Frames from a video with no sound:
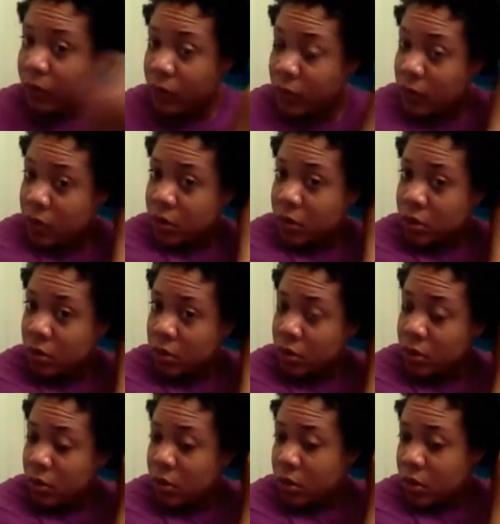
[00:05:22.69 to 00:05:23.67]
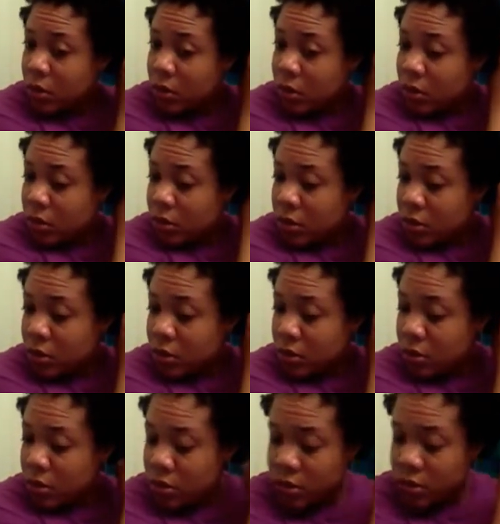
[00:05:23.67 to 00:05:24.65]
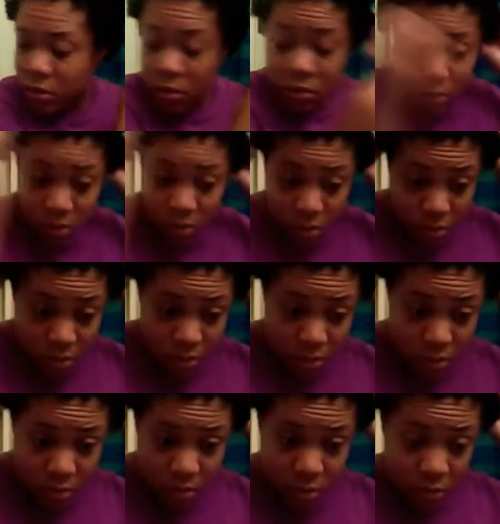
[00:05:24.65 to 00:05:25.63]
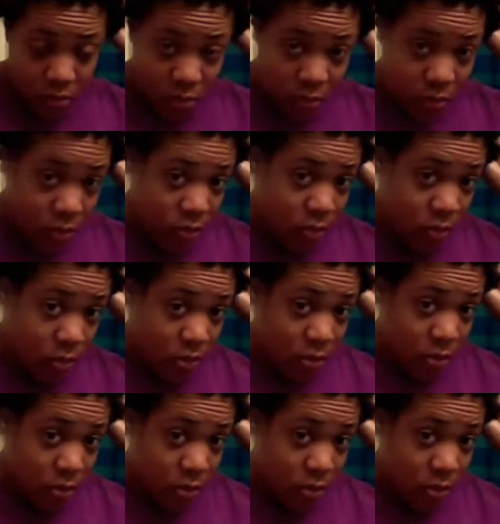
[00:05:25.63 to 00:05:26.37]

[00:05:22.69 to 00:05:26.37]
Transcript: No one is speaking in this clip.